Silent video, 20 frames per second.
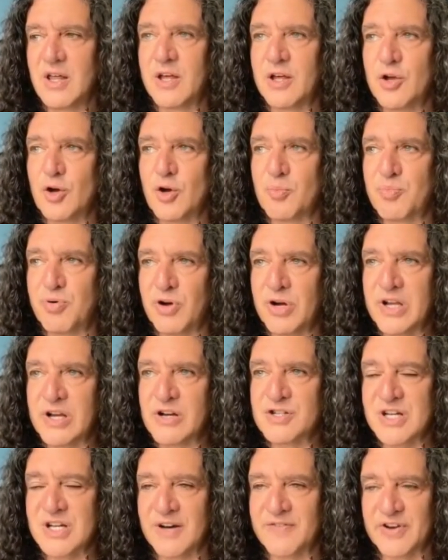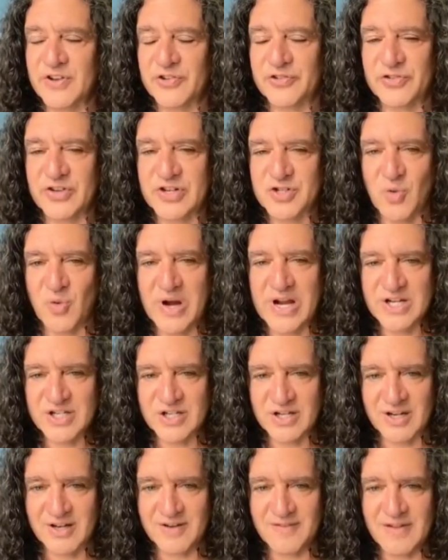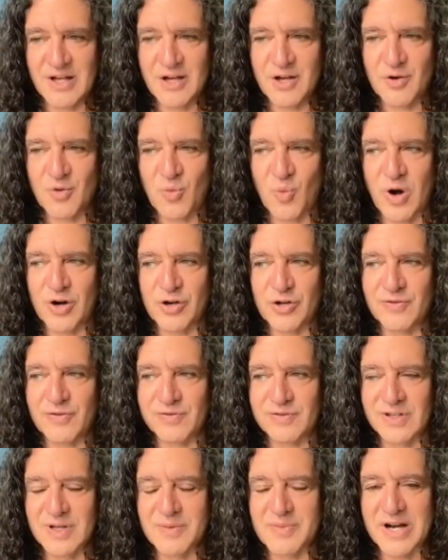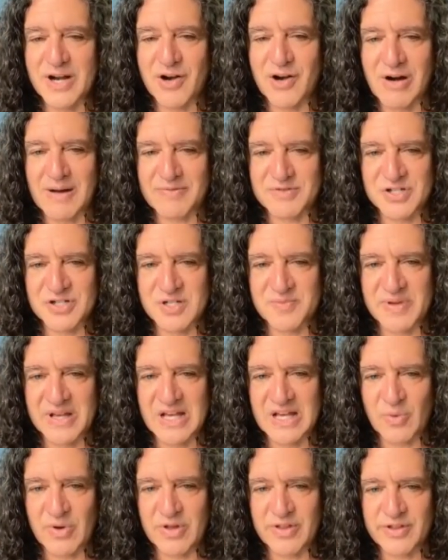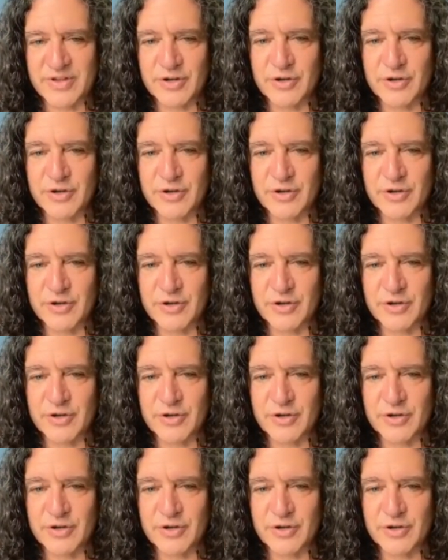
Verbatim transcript: you're putting yourself in a situation where you've limited your options to begin with.